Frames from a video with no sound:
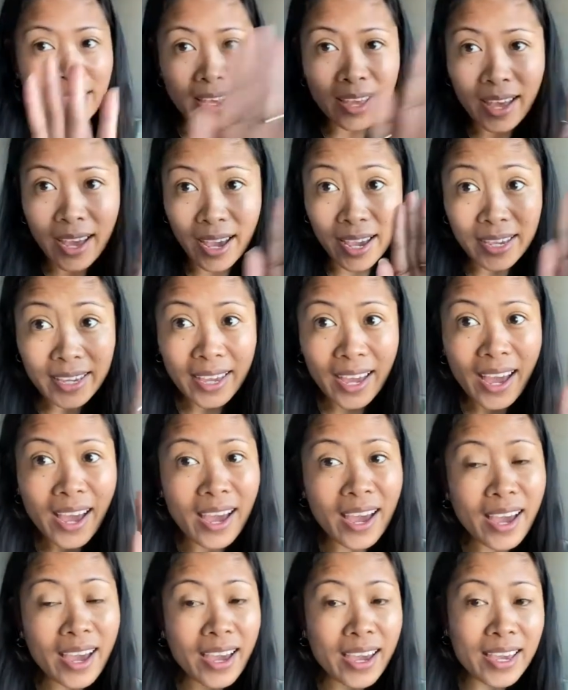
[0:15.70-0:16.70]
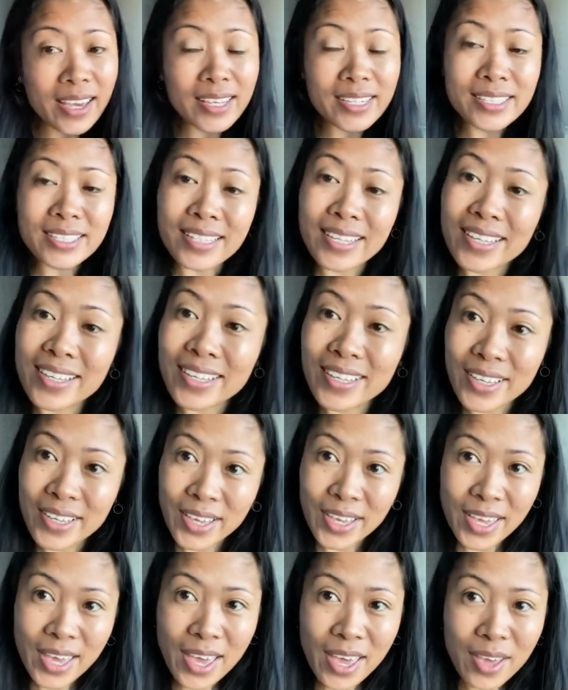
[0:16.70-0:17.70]
Hi guys,
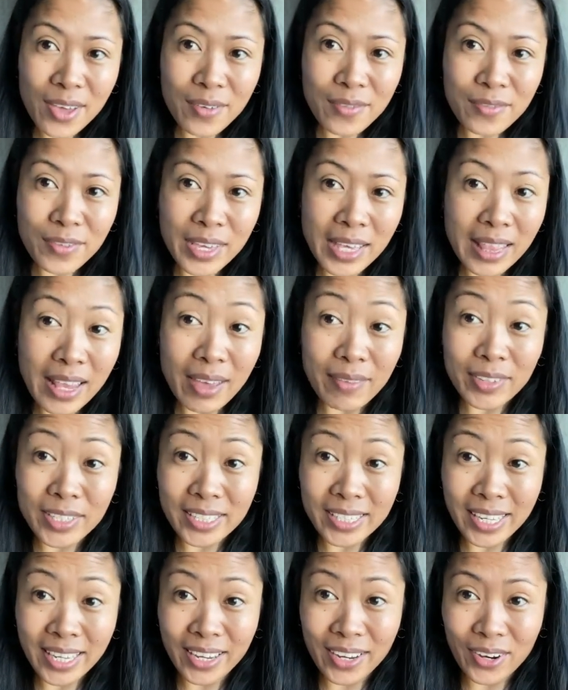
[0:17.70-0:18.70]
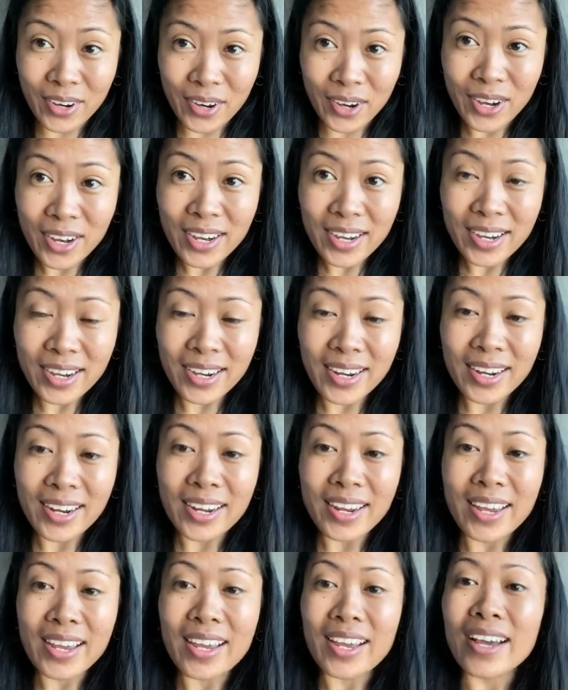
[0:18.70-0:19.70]
VLab is here.
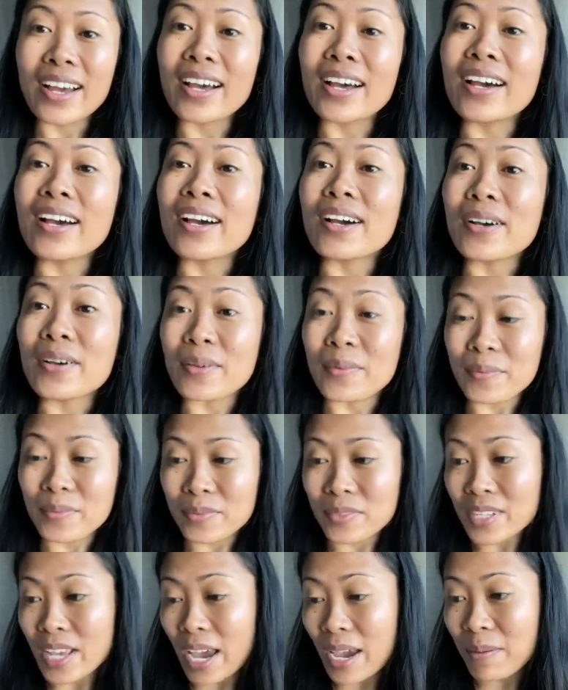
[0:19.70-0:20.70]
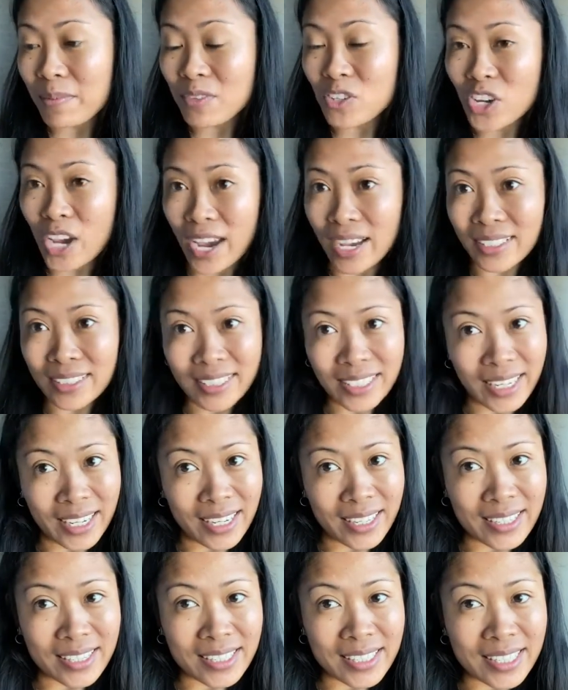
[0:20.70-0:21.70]
Time checked
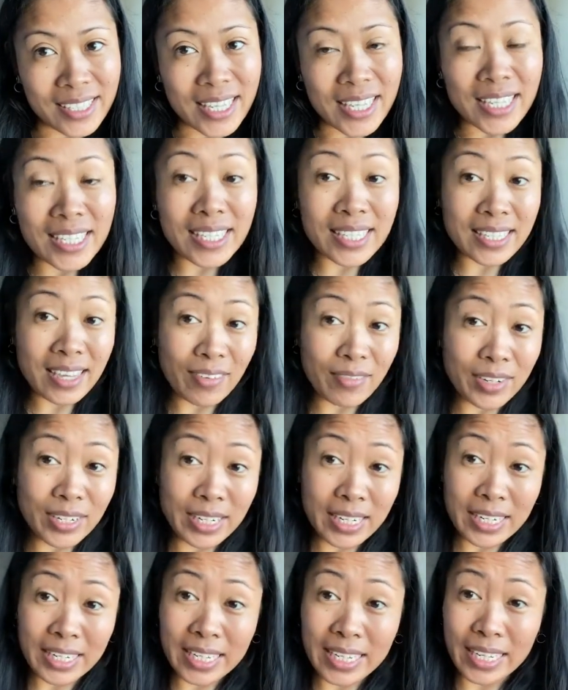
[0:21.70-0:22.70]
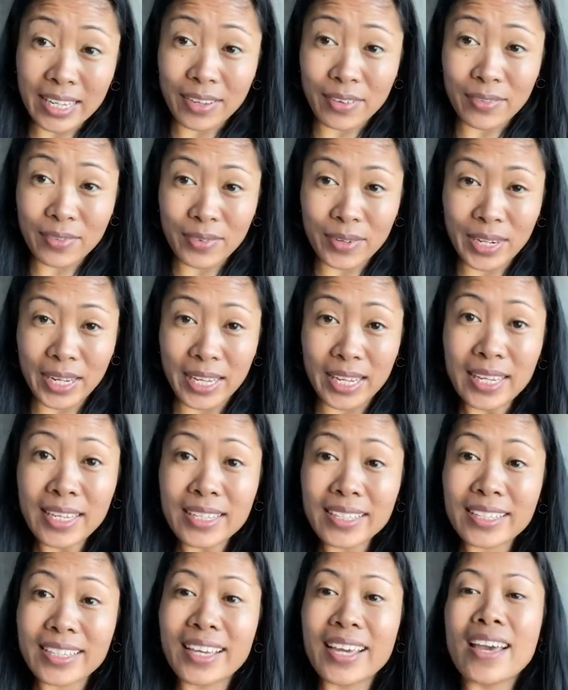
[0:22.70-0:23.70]
is 7 in the
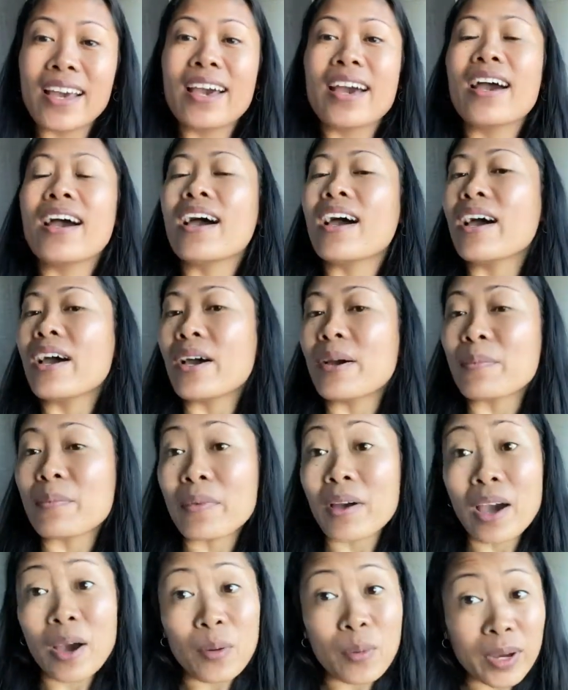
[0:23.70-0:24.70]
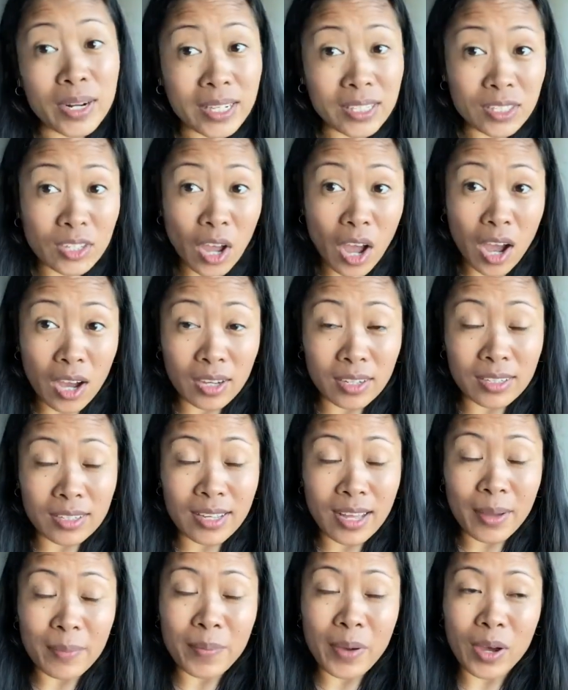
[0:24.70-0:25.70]
evening. I want to talk
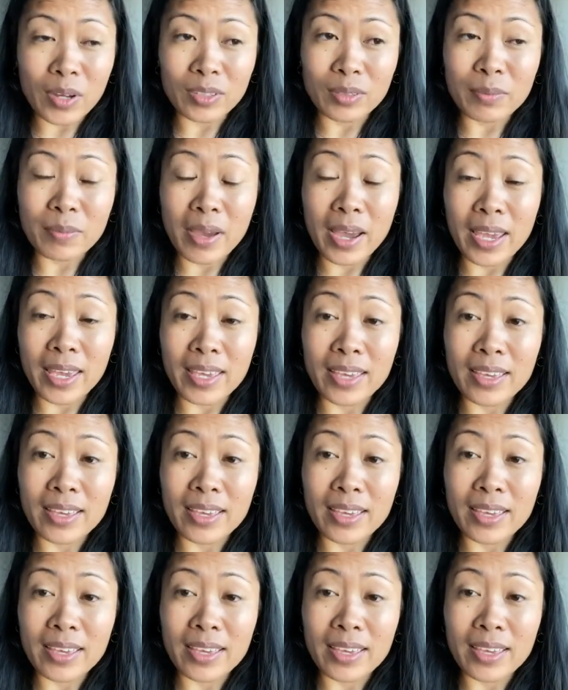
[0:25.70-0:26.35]
about my